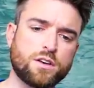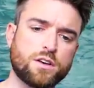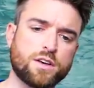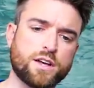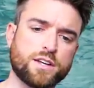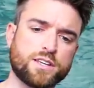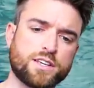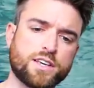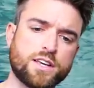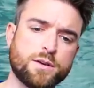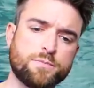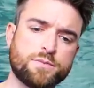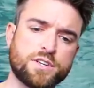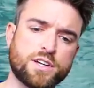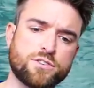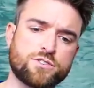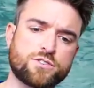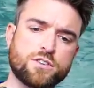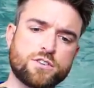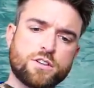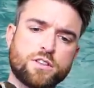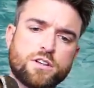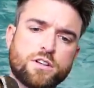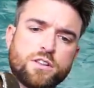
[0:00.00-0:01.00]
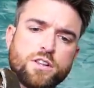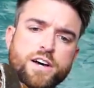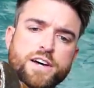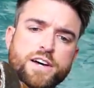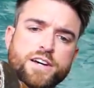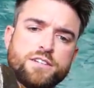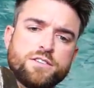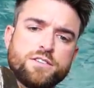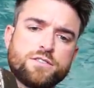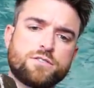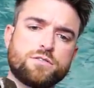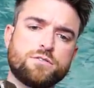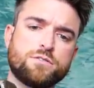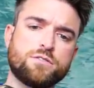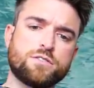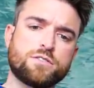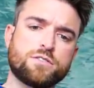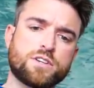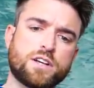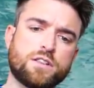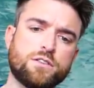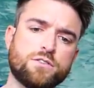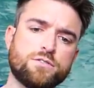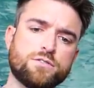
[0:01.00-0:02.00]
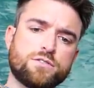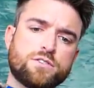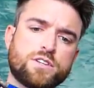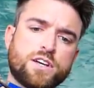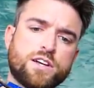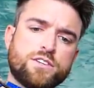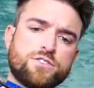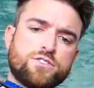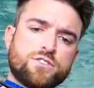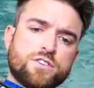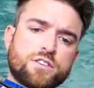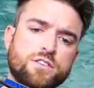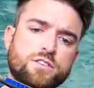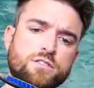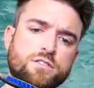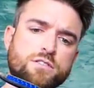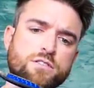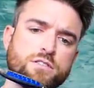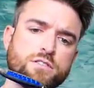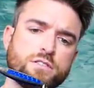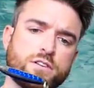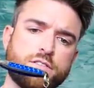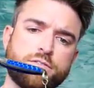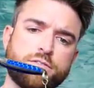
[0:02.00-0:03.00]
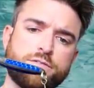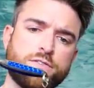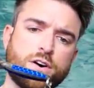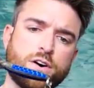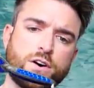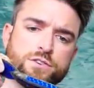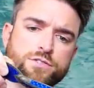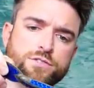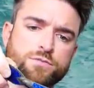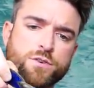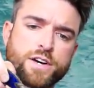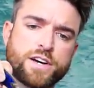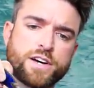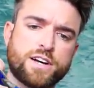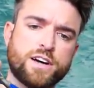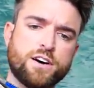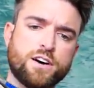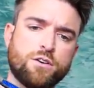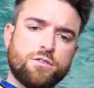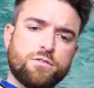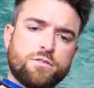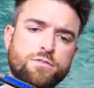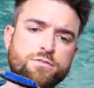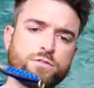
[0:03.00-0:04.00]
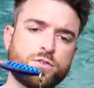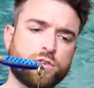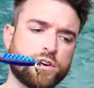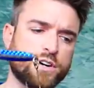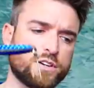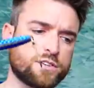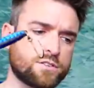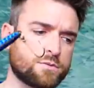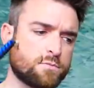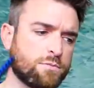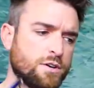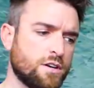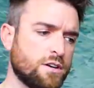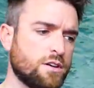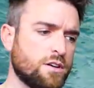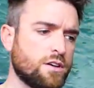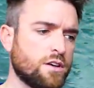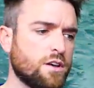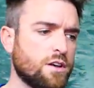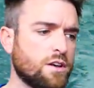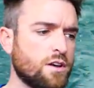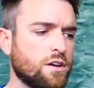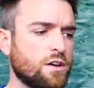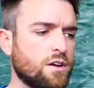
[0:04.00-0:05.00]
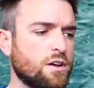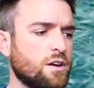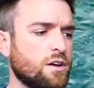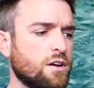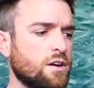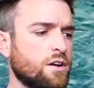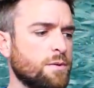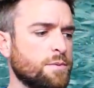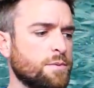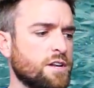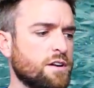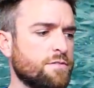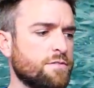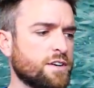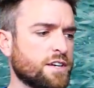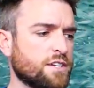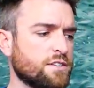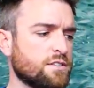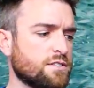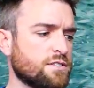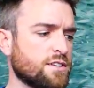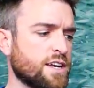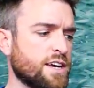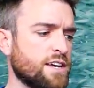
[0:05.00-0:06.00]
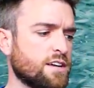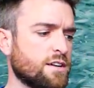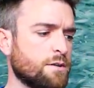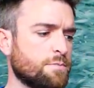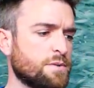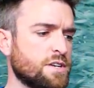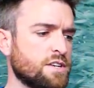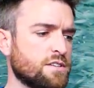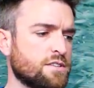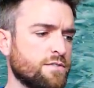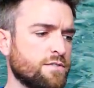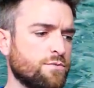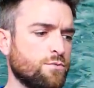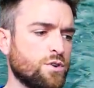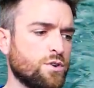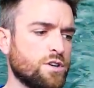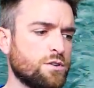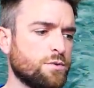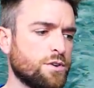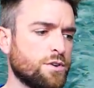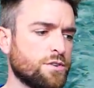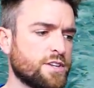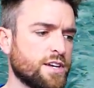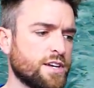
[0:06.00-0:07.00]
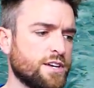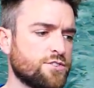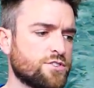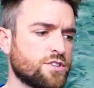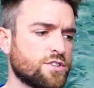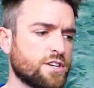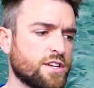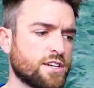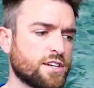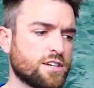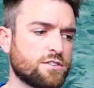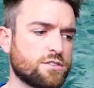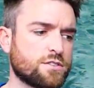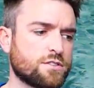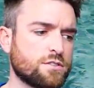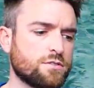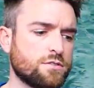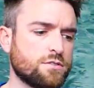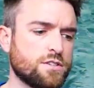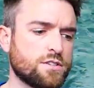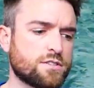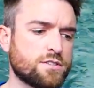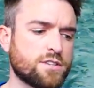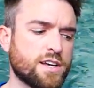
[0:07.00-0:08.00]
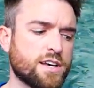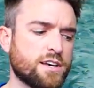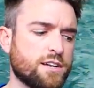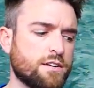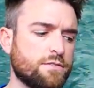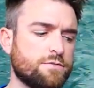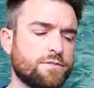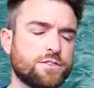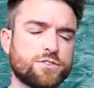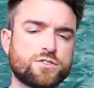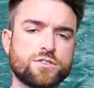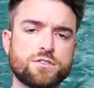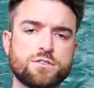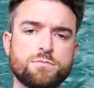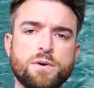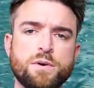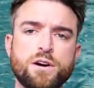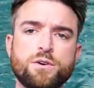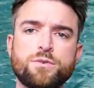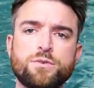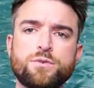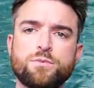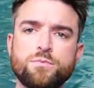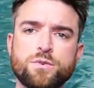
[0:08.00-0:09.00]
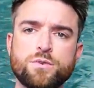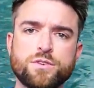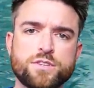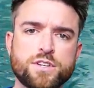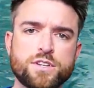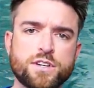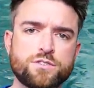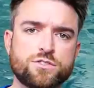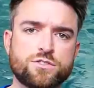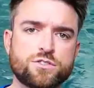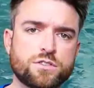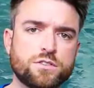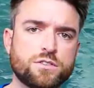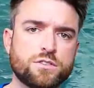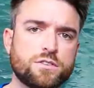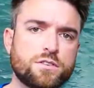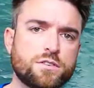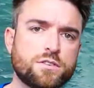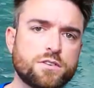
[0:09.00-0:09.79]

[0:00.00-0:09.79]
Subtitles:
and keep tension on the line. As soon as I lose tension, it falls right out, of course, but I mean, if it can stay in a piece of wood with tension, it can certainly stay in a fish's mouth with tension.